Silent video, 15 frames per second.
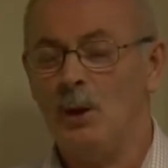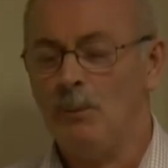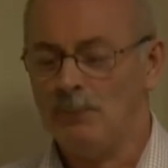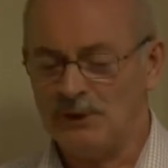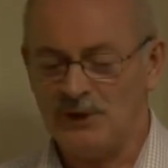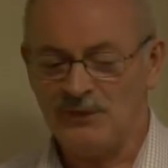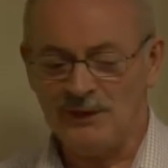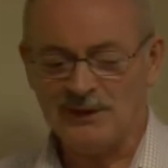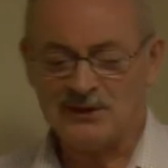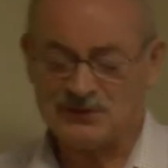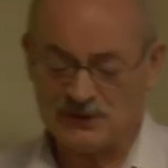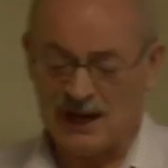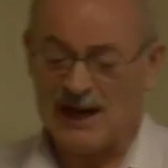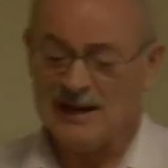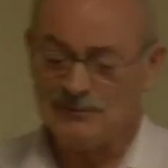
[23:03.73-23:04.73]
But I think as
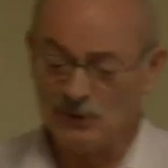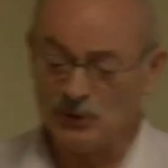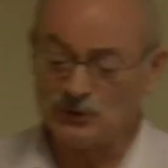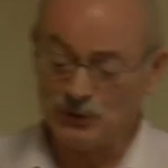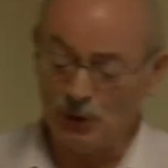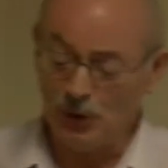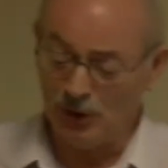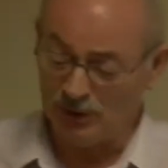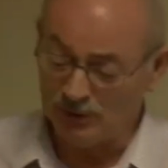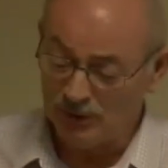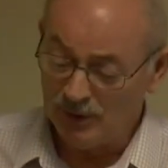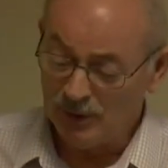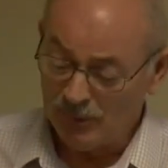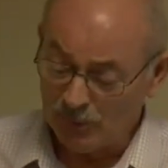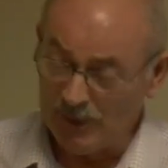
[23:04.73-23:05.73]
time goes on,
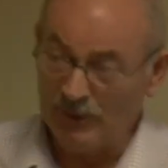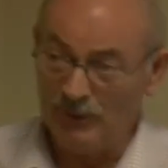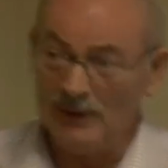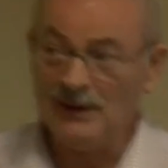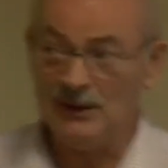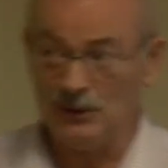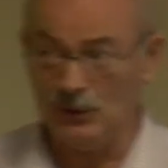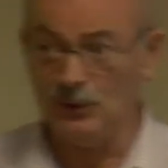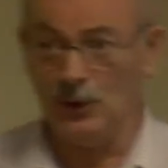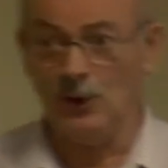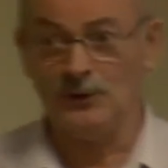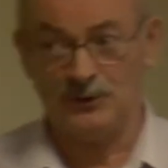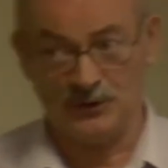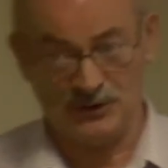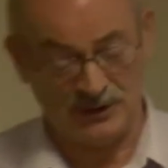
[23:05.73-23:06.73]
we really do
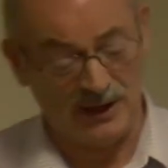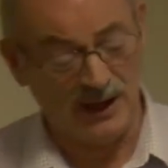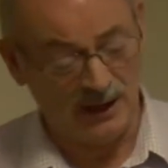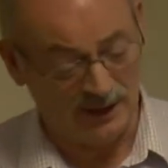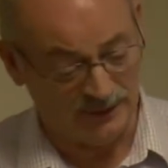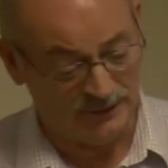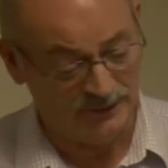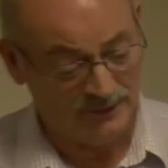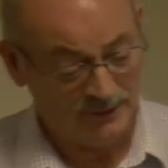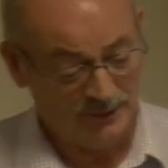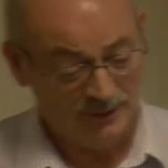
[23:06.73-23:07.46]
understand